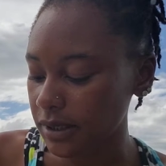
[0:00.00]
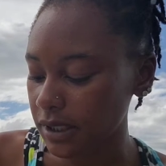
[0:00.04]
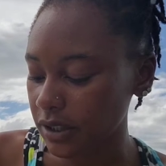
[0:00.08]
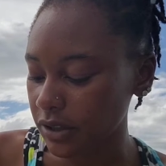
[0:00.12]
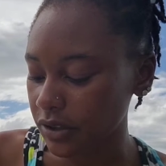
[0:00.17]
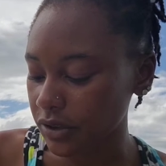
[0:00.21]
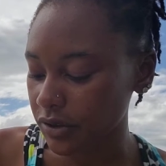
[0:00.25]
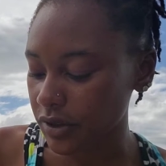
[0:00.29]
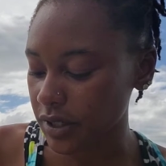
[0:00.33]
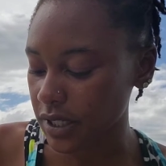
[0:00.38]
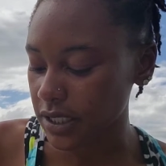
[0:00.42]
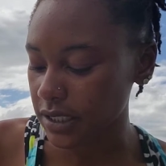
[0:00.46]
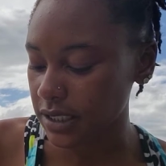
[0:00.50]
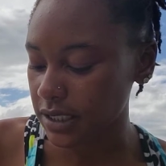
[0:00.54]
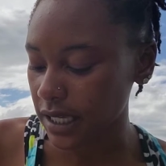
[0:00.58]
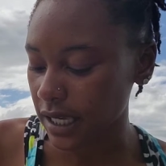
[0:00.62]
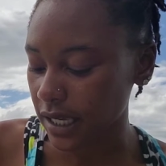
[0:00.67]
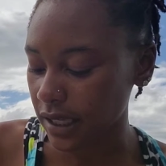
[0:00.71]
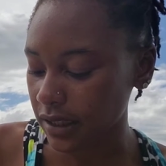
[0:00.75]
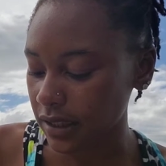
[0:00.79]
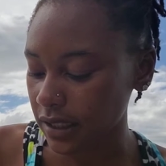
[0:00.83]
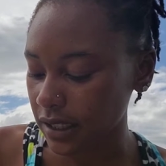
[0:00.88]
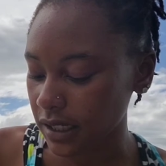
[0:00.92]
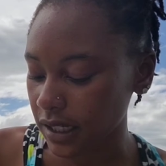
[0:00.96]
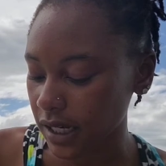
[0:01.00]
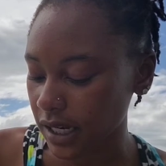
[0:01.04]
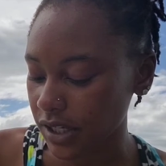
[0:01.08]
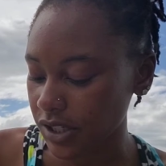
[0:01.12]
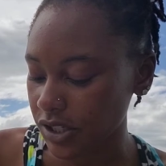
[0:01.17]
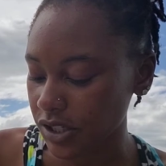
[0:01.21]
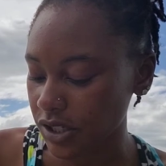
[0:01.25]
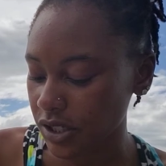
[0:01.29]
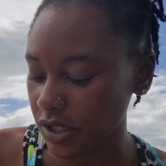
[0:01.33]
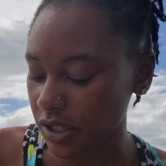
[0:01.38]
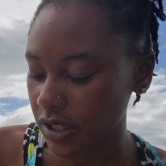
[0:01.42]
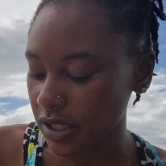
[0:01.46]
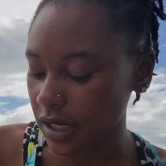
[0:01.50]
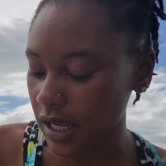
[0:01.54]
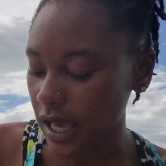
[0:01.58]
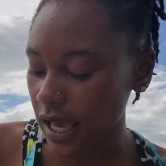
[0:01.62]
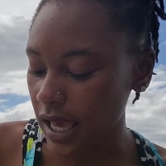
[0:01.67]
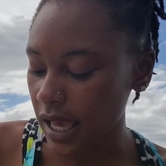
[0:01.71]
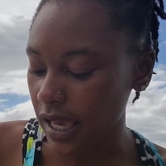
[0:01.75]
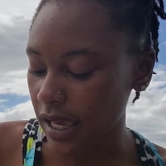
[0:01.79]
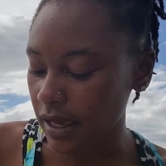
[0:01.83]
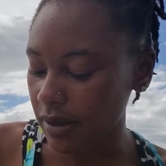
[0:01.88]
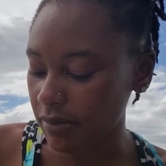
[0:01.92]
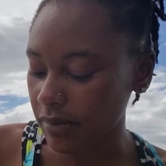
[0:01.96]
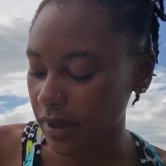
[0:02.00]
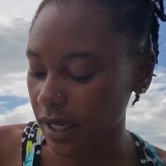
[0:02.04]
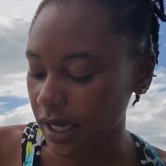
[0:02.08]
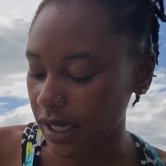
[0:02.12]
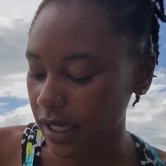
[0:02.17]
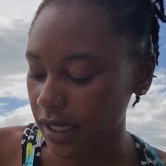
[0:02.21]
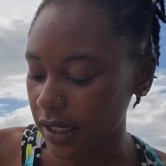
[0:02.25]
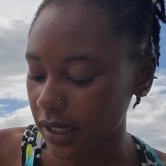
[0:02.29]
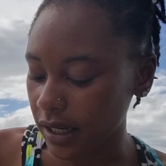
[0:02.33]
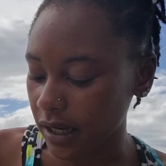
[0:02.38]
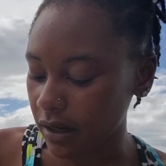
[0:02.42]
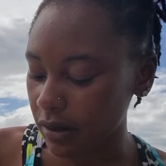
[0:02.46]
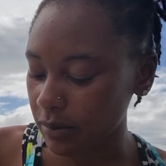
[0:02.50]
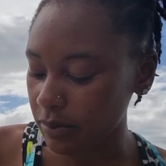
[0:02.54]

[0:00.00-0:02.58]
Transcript: increase alienation and made